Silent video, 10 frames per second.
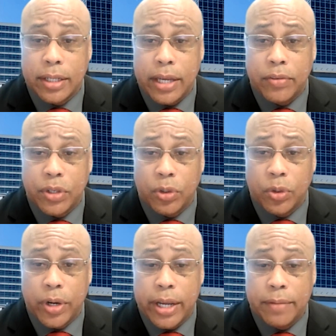Natives in
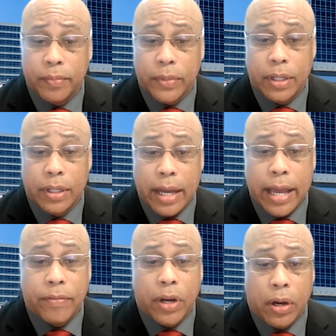gray, I
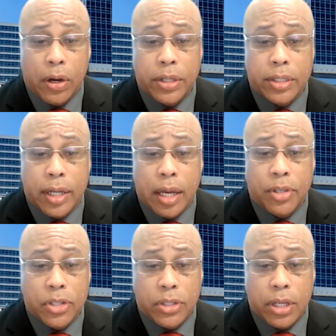have a hard time
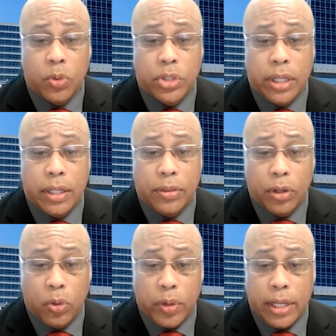distinguishing the
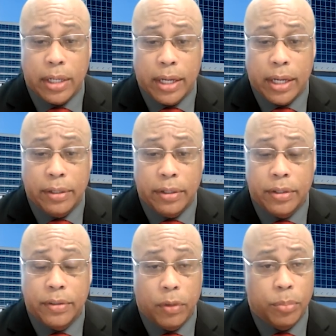gray line
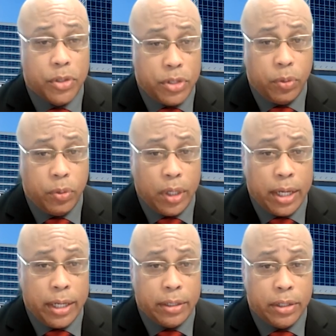from the zero
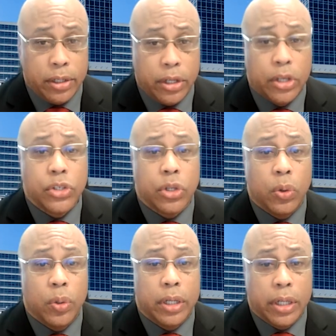line.
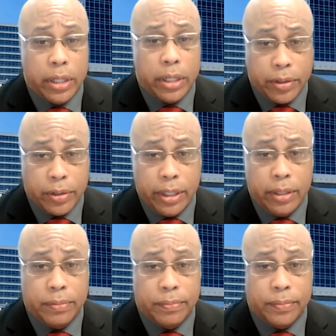So clearly,
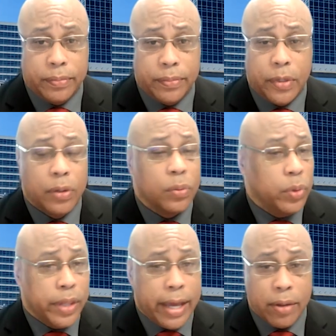
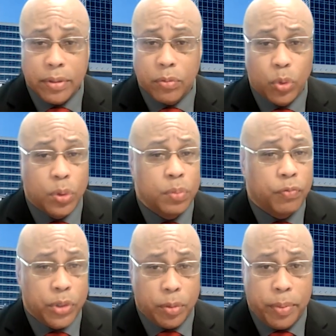without room
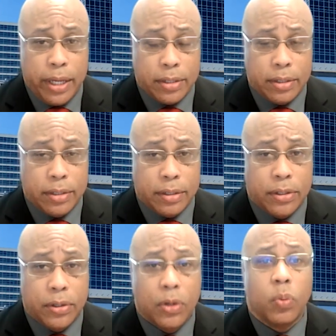for debate,
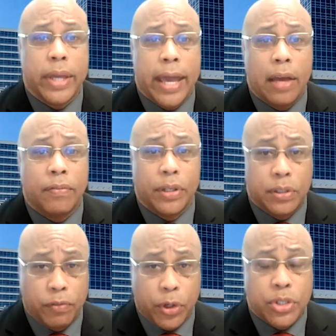we have a
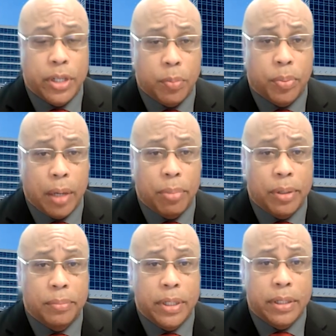diversity
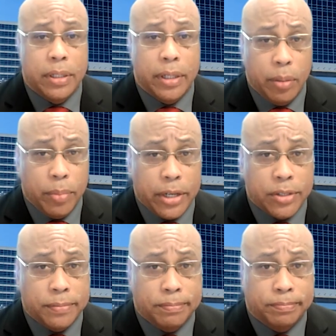problem in medicine.